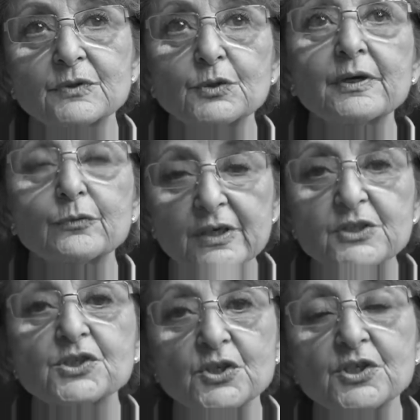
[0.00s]
to
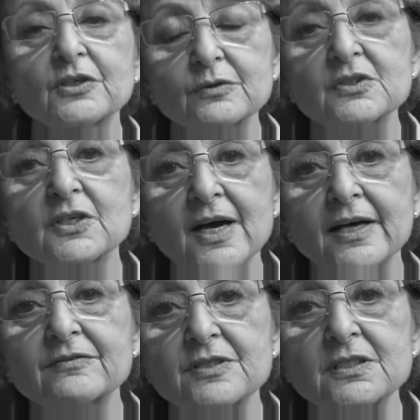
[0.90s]
enrich the children's
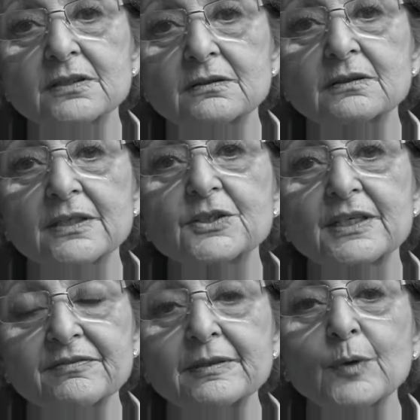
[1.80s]
lives and to
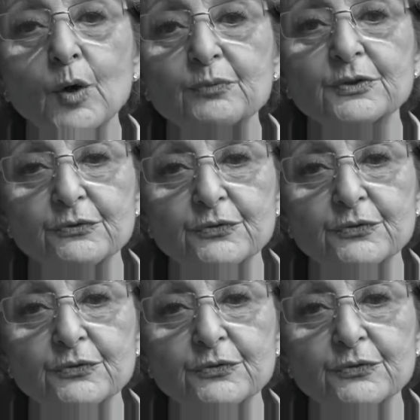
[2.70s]
give them hope for the